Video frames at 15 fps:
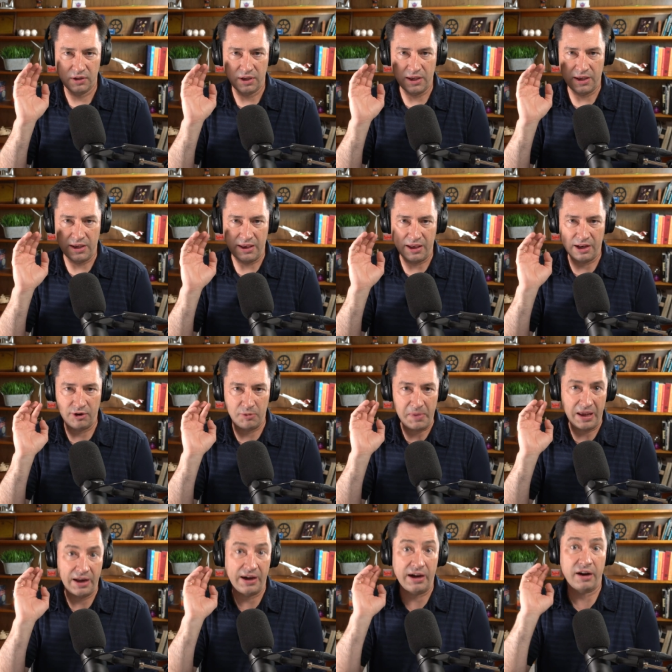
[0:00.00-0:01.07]
and they were
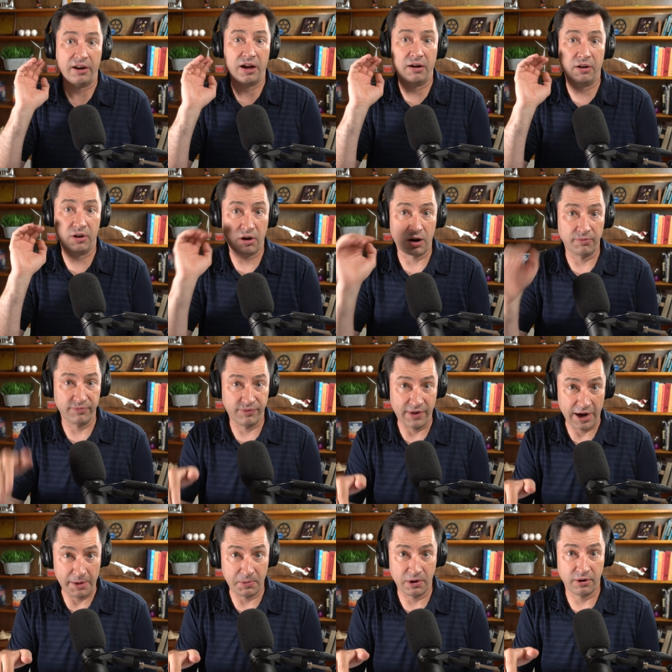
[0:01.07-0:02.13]
making it out of carbon
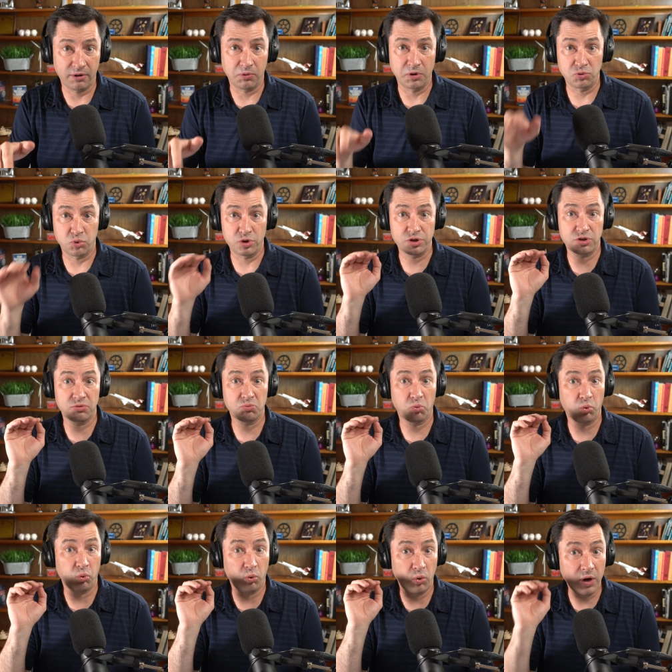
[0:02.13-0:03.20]
fiber, which was
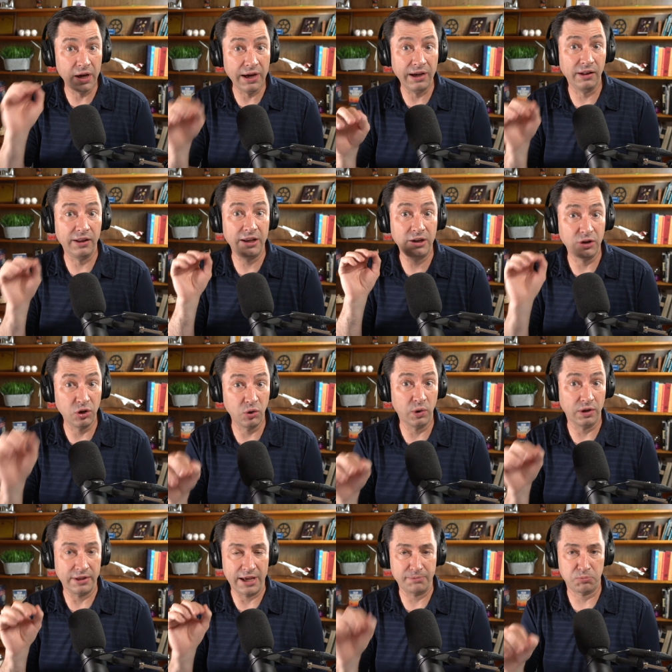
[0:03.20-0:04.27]
really new
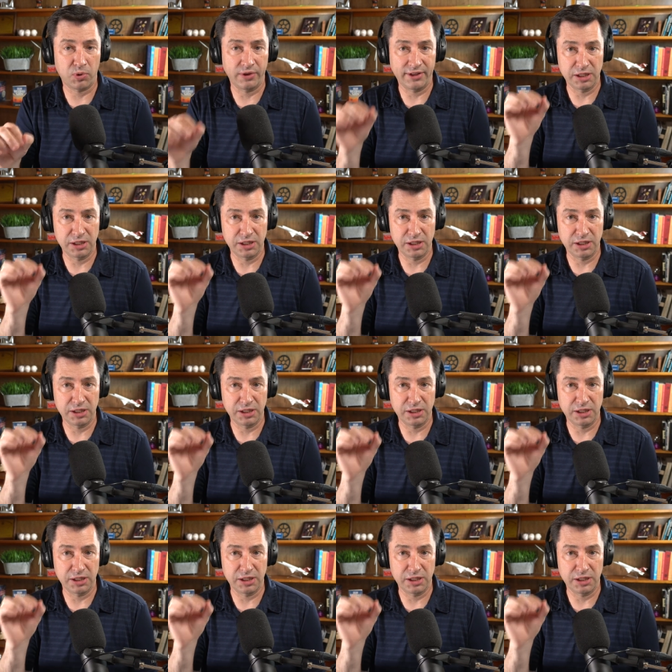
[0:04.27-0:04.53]
at that point.